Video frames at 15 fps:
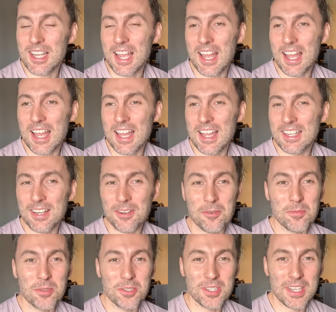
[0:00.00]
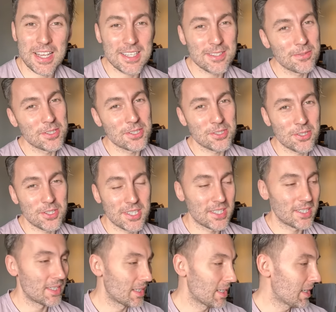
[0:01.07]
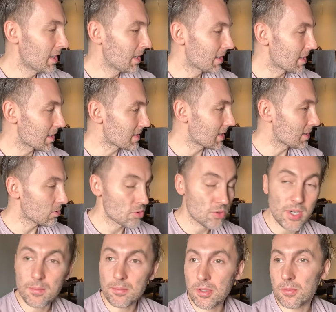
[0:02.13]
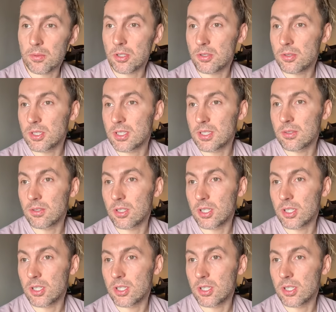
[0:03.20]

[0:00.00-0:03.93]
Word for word: And I hope you guys will enjoy this little trip that we're going to go